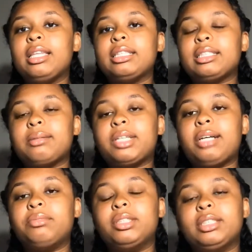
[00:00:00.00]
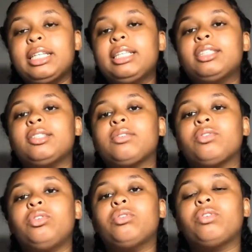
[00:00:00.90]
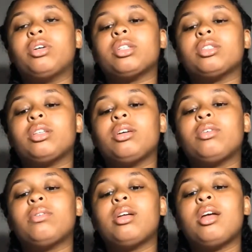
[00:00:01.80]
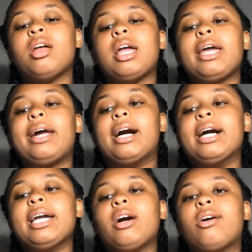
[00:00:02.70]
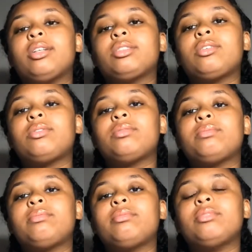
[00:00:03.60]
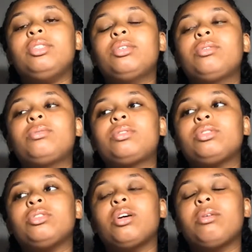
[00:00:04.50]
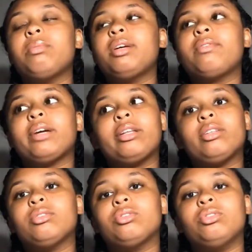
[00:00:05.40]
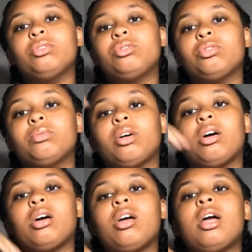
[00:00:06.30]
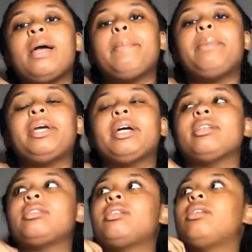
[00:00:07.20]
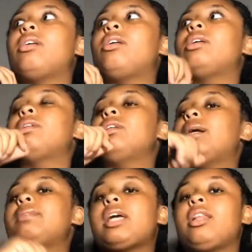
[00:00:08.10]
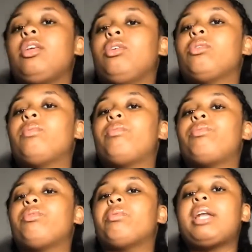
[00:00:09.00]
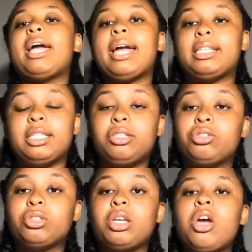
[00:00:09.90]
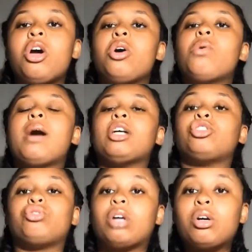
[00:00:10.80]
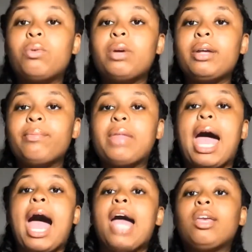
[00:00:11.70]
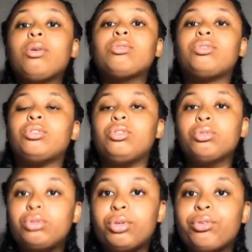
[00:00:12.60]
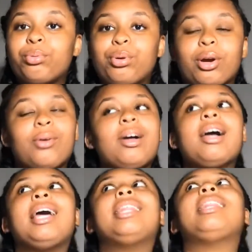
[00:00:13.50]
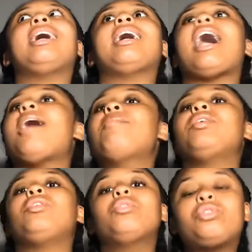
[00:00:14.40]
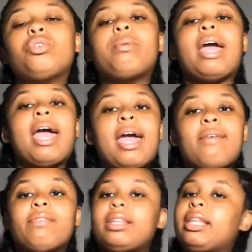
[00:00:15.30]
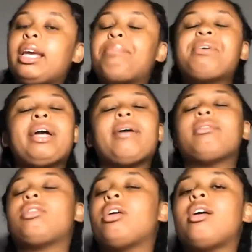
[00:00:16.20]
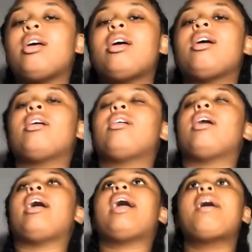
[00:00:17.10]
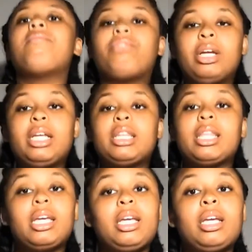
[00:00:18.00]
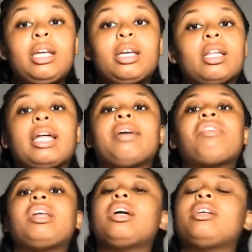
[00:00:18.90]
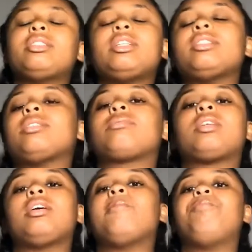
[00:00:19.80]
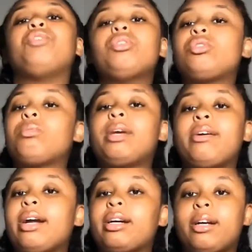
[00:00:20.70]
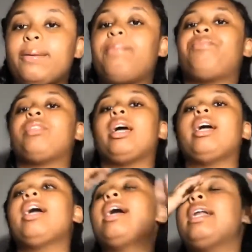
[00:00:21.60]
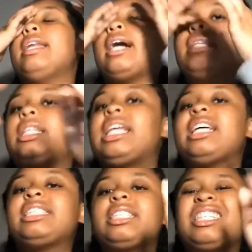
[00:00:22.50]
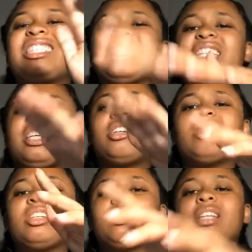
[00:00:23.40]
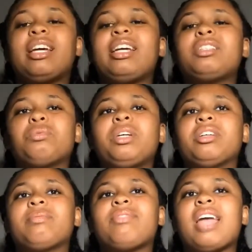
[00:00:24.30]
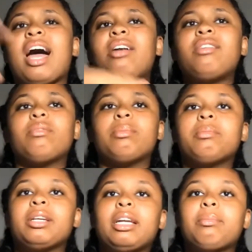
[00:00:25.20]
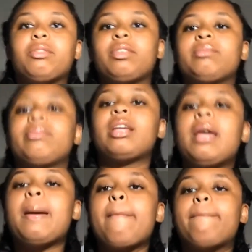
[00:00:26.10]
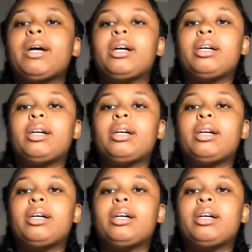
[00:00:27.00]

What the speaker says: Sometimes it's easier for you to focus alone. And also, don't be afraid to use YouTube, y'all, because I'm telling you, when I had teachers who I struggle with, I used YouTube, bro. Like, I would YouTube everything and put everything. Like if I didn't understand something, YouTube, here I come. Like not like it's a thing on here. Like it's weird. I don't even remember the name of it. But